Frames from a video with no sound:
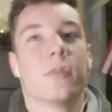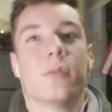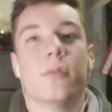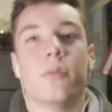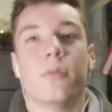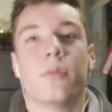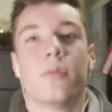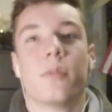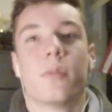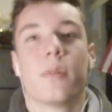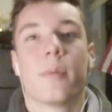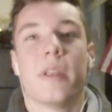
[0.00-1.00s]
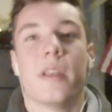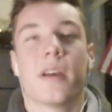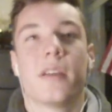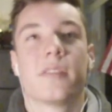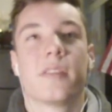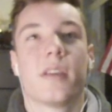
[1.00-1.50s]
oof. Would have been
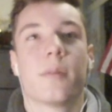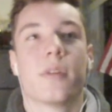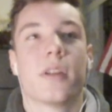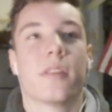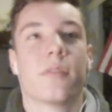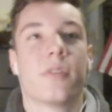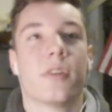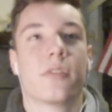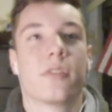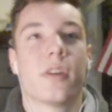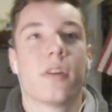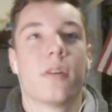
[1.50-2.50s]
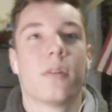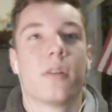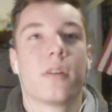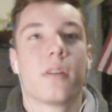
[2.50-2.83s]
nice to get one on the first go.